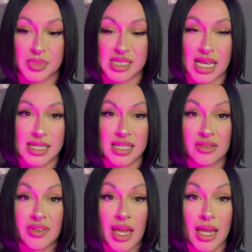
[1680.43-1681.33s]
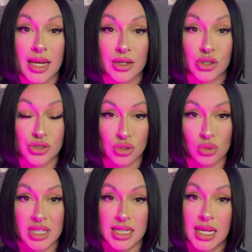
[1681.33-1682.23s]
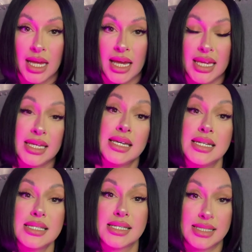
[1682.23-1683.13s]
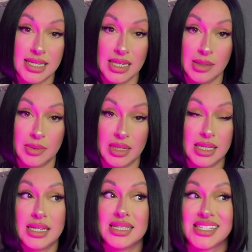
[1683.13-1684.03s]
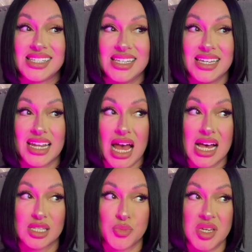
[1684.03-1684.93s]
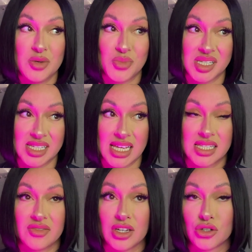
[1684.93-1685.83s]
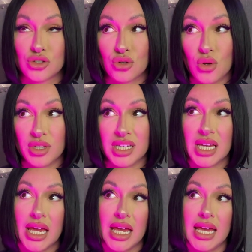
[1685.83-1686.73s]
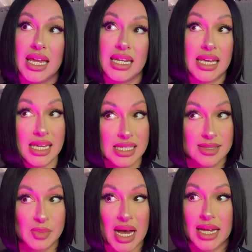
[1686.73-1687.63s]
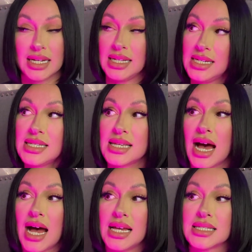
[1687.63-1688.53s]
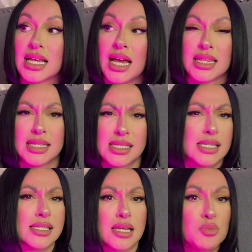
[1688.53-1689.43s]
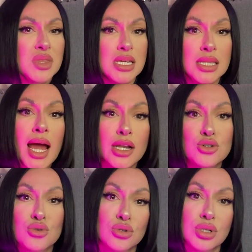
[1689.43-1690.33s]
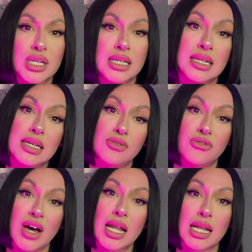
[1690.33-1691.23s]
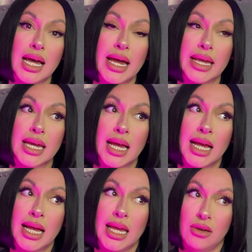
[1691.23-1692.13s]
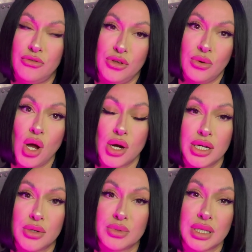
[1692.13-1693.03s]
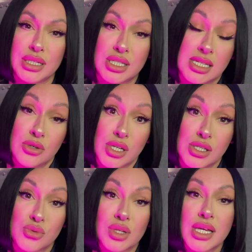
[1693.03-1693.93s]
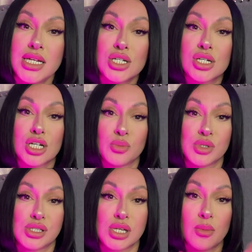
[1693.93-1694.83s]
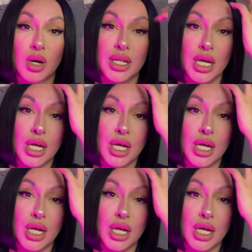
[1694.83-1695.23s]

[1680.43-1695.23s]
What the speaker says: possessive and controlling. He didn't see it as being possessive and controlling. In his mind, in his eyes, this is something natural. He felt like if you are in a serious relationship with someone,